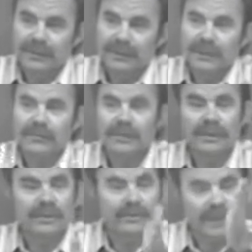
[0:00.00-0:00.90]
Either
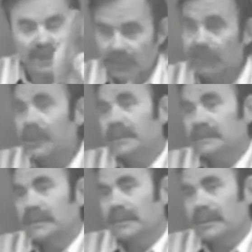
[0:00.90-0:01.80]
one, you've got no
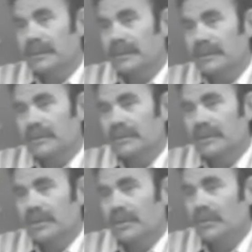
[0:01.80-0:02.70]
yeast coming out of there.
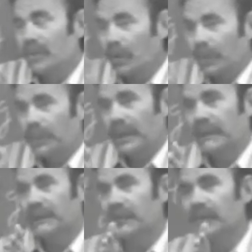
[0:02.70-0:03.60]
You hope you
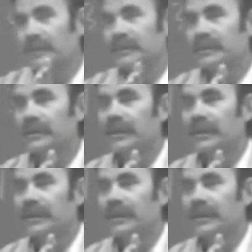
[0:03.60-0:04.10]
have no yeast.